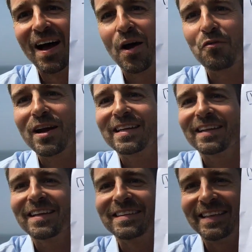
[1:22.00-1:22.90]
A
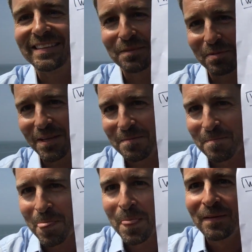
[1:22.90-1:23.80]
regular discipline
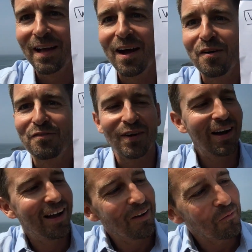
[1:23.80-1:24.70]
of
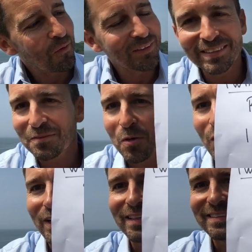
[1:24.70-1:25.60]

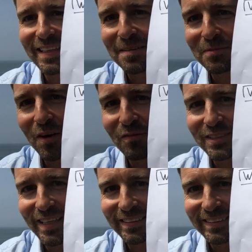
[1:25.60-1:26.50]
one-to-one and team
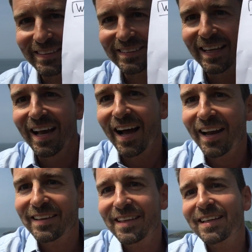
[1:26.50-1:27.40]
conversations. And
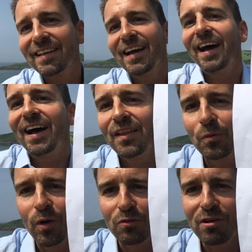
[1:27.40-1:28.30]
I think the
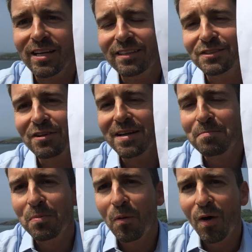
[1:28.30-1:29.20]
word regular is really
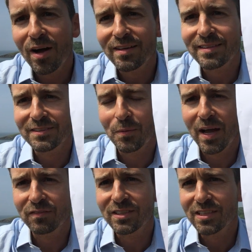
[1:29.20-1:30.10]
important, so we
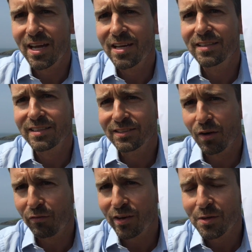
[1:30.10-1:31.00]
have to say this is our
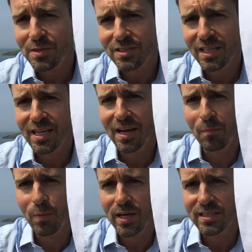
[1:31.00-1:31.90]
frequency
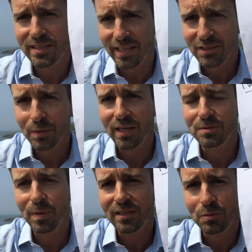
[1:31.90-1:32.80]
and we stick to it as
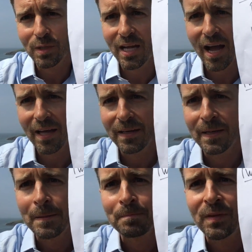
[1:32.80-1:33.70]
best we can.
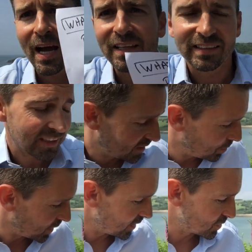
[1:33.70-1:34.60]
And
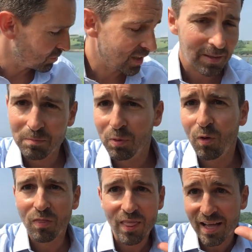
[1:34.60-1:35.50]
discipline is really
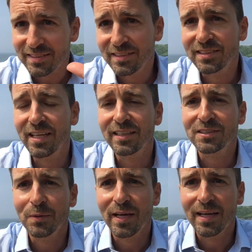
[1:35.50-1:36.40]
important, that's the stick
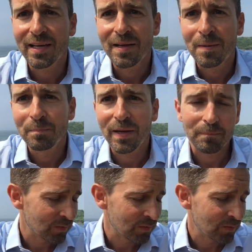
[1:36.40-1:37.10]
to it bit.